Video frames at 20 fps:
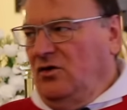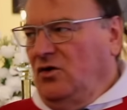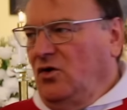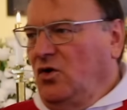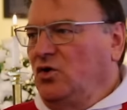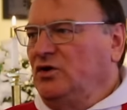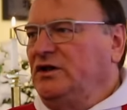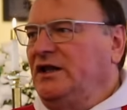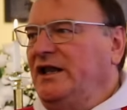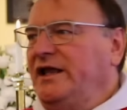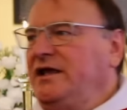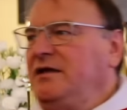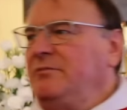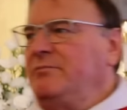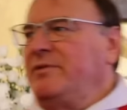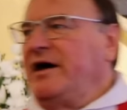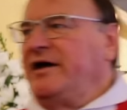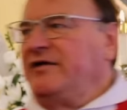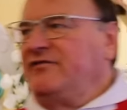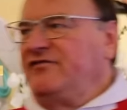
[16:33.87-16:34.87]
Only
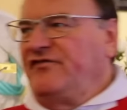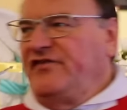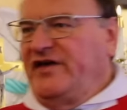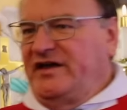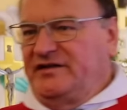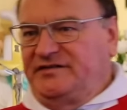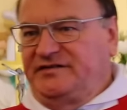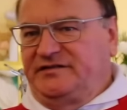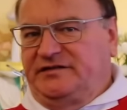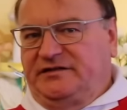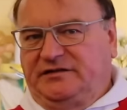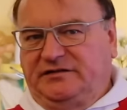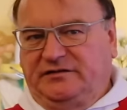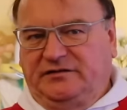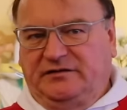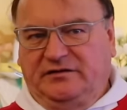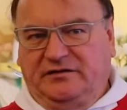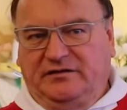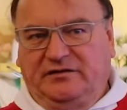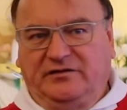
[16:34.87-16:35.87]
by fasting.
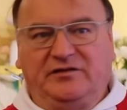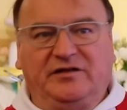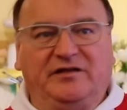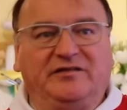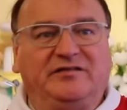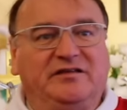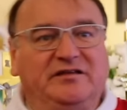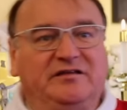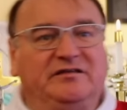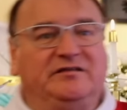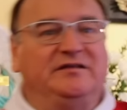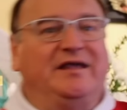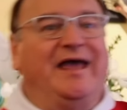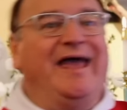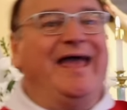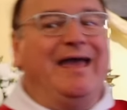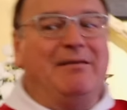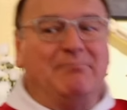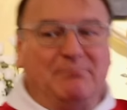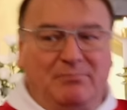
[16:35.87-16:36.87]
This is
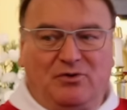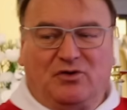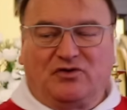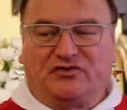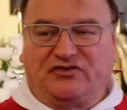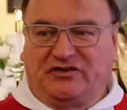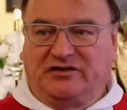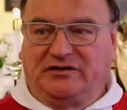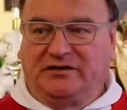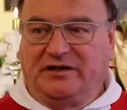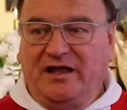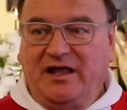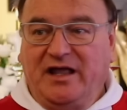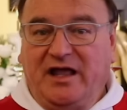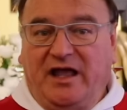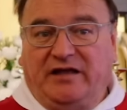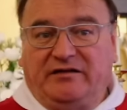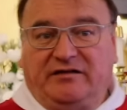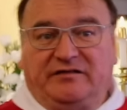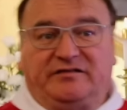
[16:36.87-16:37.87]
important.
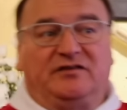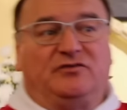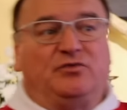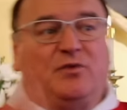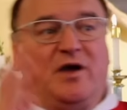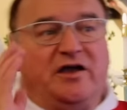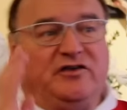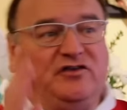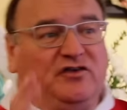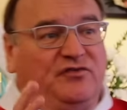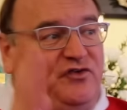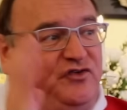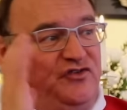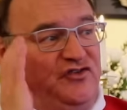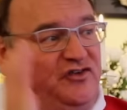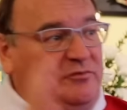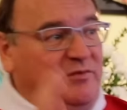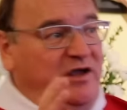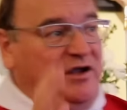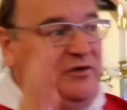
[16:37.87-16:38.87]
And this is why the
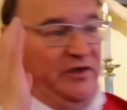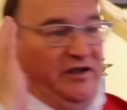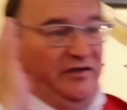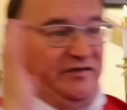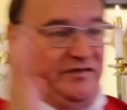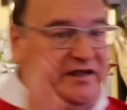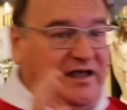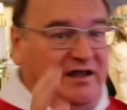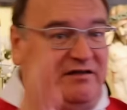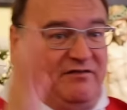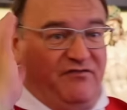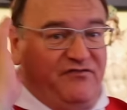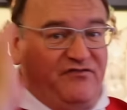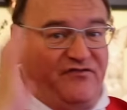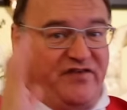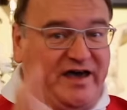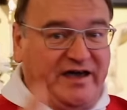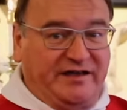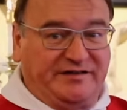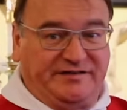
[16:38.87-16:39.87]
Virgin Mary said,
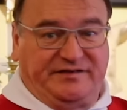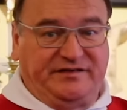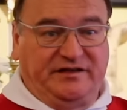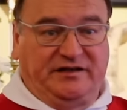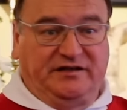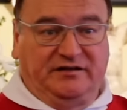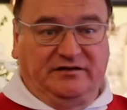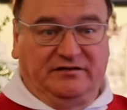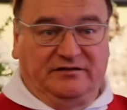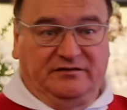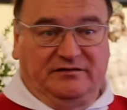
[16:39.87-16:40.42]
fasting.